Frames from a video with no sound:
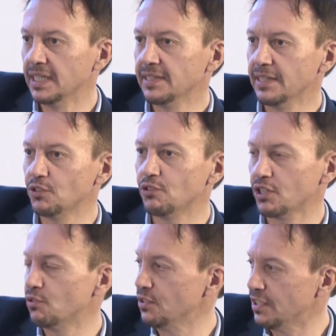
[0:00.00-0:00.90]
Their
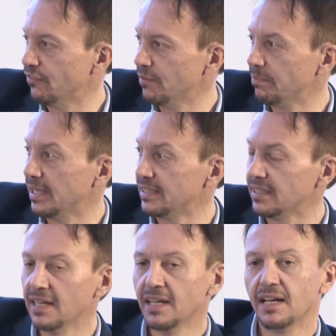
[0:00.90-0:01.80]
structure is different. But
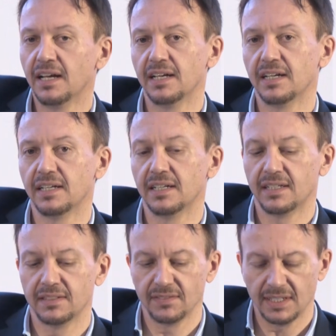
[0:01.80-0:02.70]

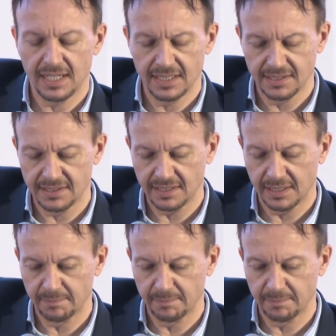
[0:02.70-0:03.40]
as